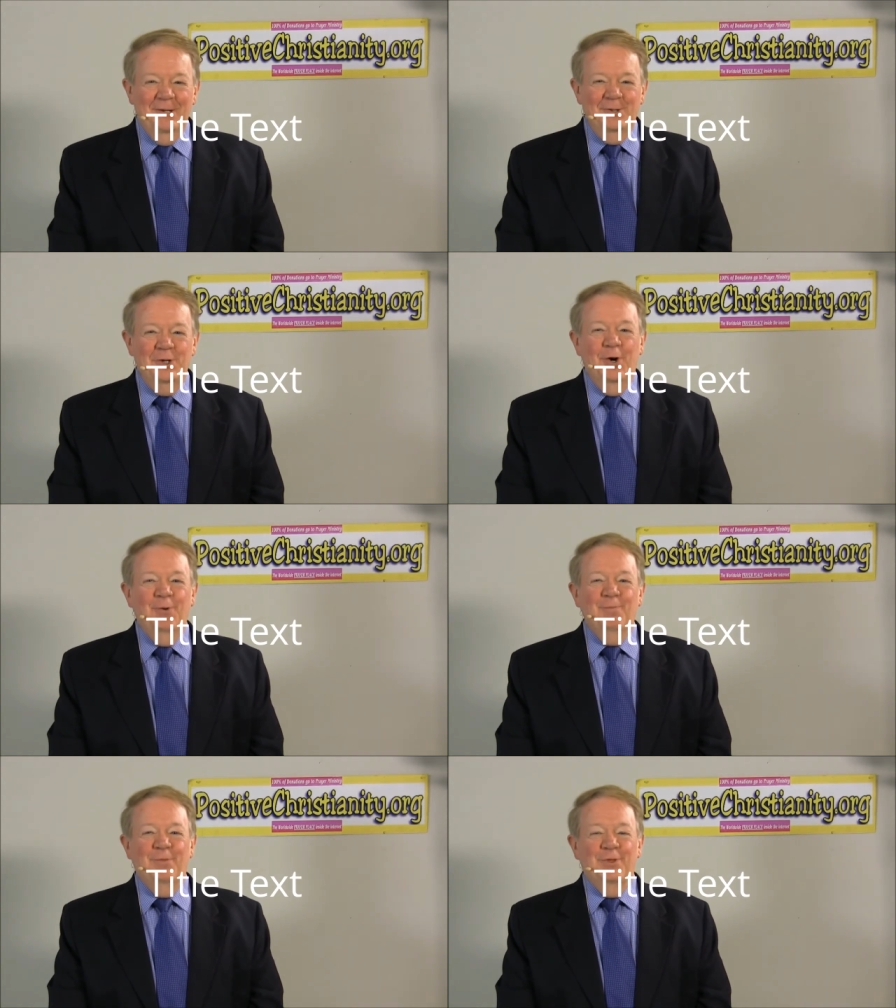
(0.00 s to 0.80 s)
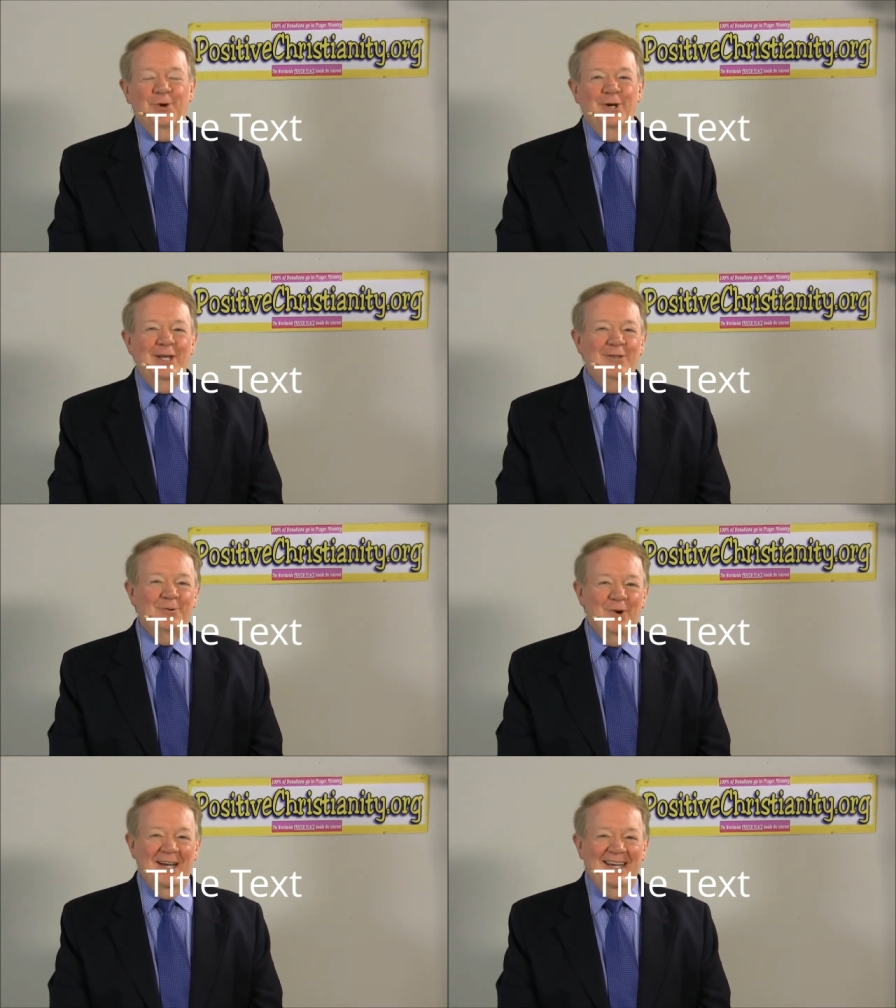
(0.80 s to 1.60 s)
Job
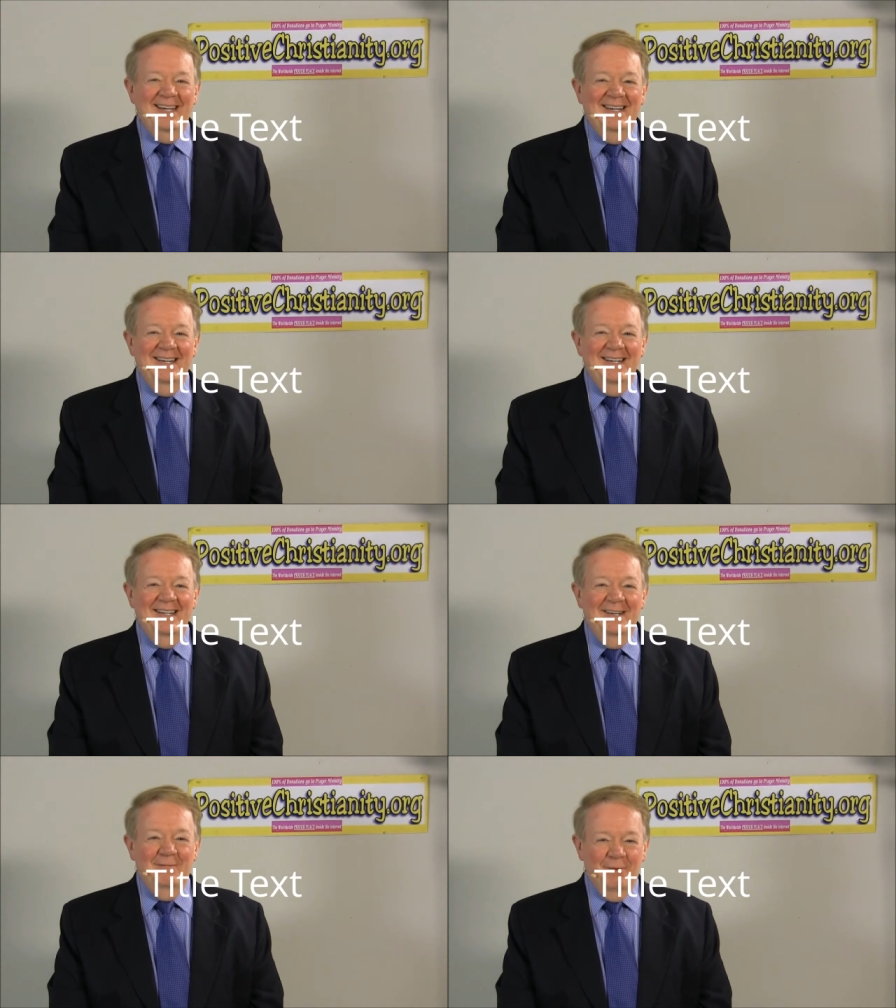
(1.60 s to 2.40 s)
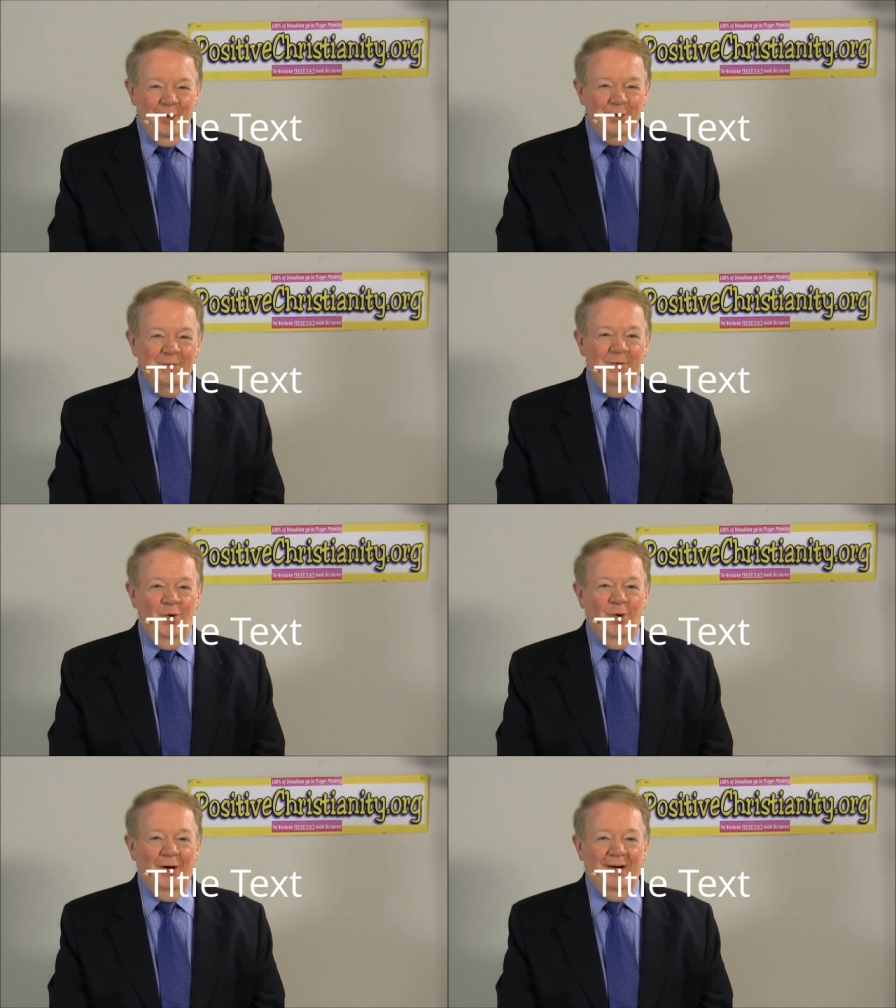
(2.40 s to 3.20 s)
33, verse
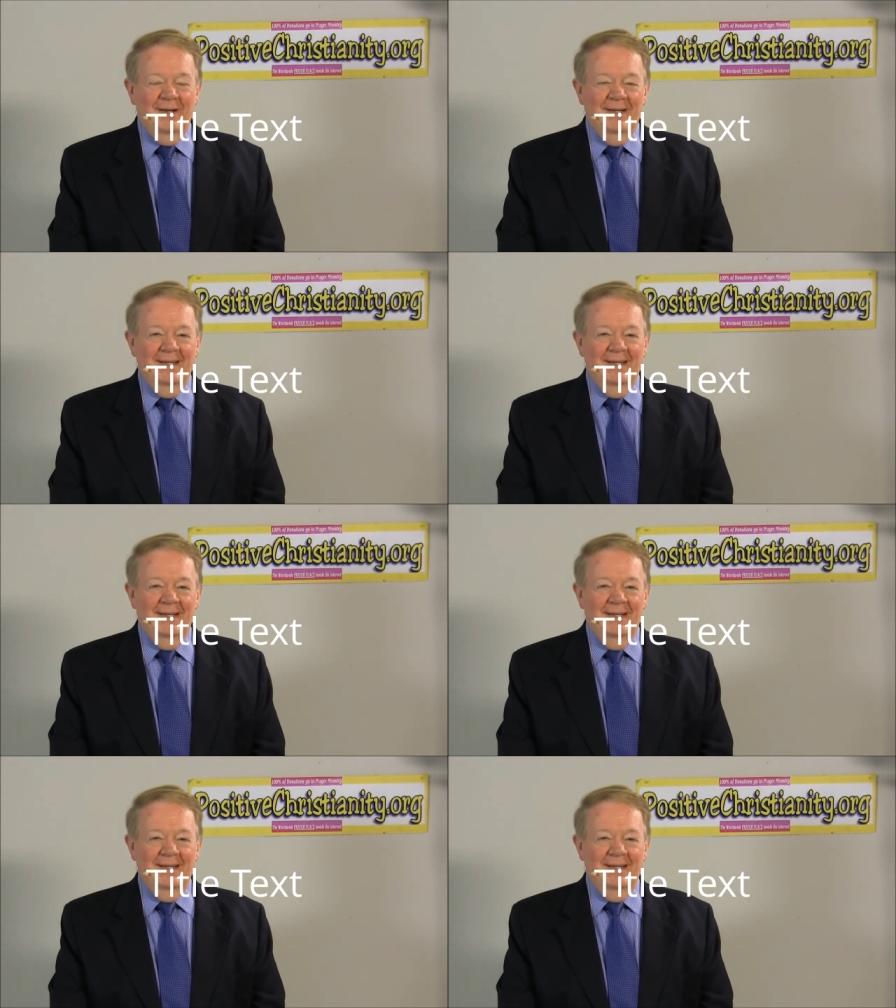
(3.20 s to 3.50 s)
4.